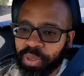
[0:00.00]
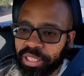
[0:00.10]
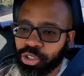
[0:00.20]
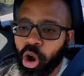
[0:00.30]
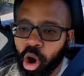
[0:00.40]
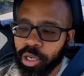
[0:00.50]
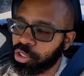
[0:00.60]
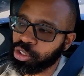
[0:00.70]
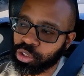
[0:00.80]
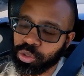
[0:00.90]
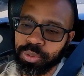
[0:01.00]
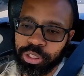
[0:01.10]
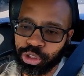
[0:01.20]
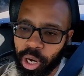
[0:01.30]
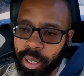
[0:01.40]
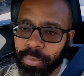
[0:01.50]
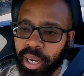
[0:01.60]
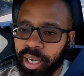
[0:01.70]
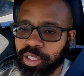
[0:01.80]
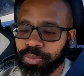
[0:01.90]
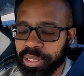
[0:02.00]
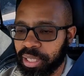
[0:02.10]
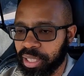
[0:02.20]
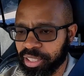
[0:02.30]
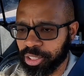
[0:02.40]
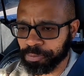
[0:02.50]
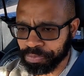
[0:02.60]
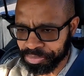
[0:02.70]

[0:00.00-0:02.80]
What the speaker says: It's hard to do with tripods, because